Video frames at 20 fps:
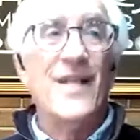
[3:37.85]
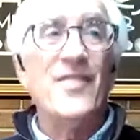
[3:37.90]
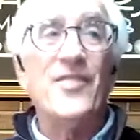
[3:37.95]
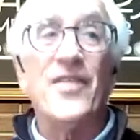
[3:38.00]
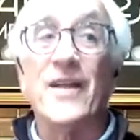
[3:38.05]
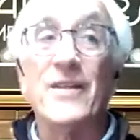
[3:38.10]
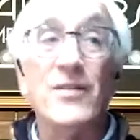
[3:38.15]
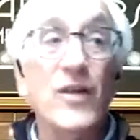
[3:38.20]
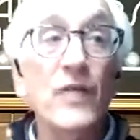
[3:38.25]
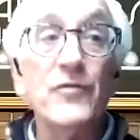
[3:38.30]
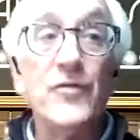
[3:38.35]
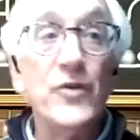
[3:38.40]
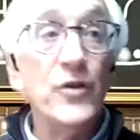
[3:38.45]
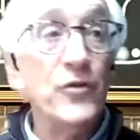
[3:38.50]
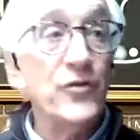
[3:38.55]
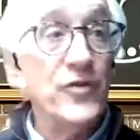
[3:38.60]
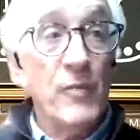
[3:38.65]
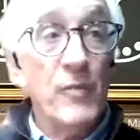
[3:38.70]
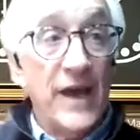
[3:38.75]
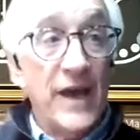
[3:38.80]
They loved
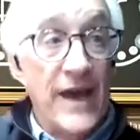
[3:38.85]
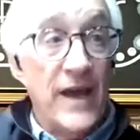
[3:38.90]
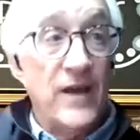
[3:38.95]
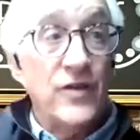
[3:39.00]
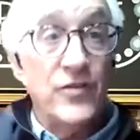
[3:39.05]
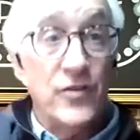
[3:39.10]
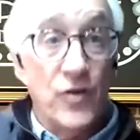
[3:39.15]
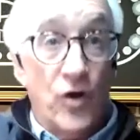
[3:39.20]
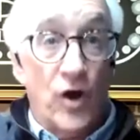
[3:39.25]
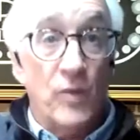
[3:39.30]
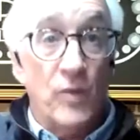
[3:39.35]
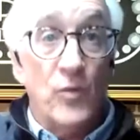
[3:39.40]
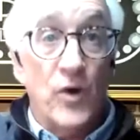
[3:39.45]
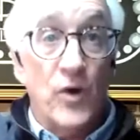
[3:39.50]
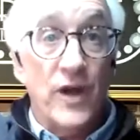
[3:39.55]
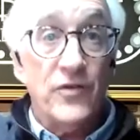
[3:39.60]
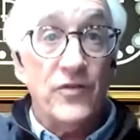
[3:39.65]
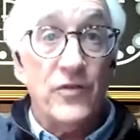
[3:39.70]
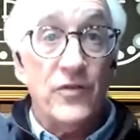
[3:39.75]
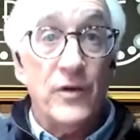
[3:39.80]
using my head as an
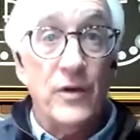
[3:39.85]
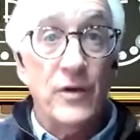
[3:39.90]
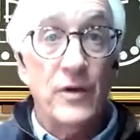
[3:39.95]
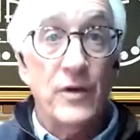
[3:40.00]
armrest.